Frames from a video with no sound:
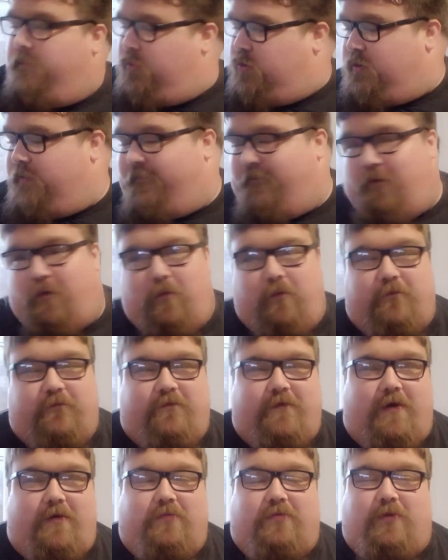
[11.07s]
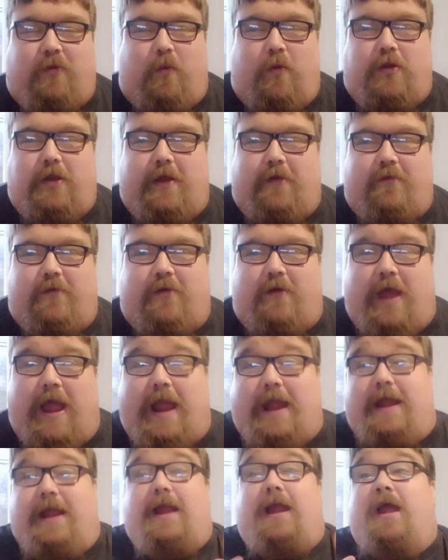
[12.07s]
weren't gonna
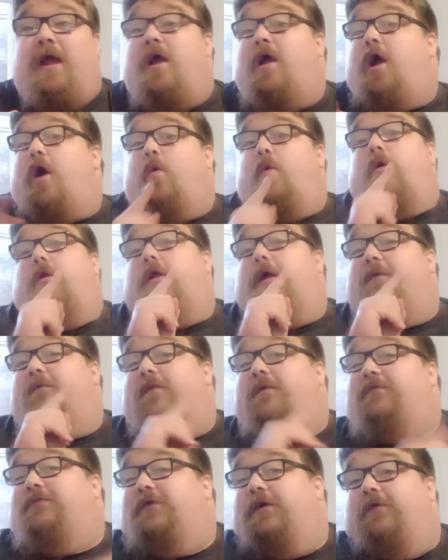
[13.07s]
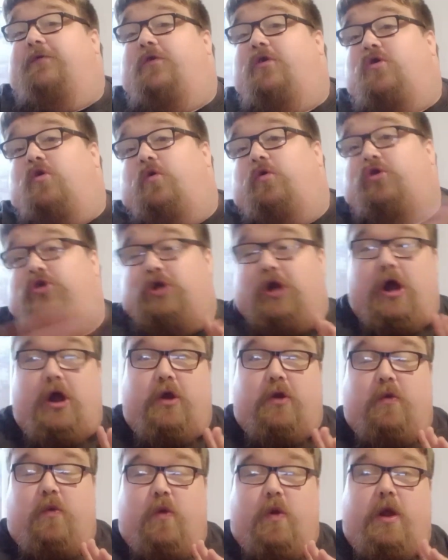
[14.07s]
have enough stuff to sort of
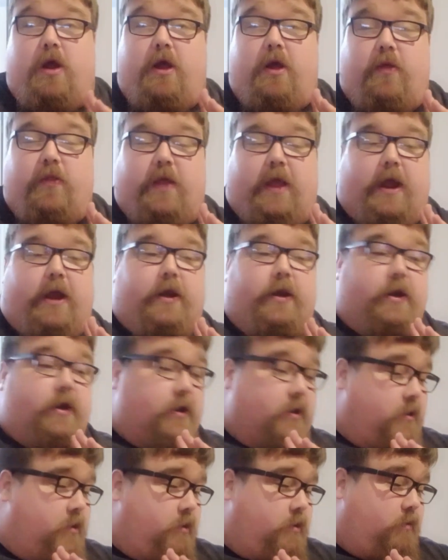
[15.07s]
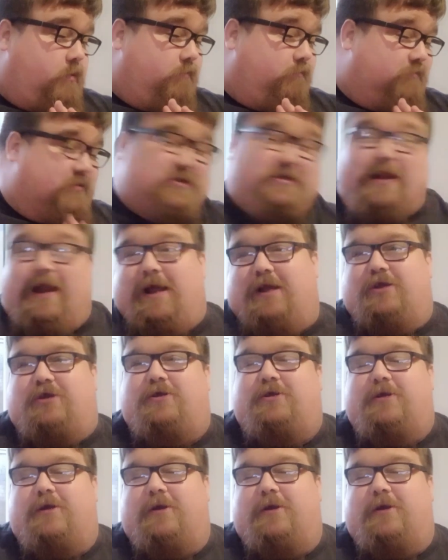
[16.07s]
show, and then have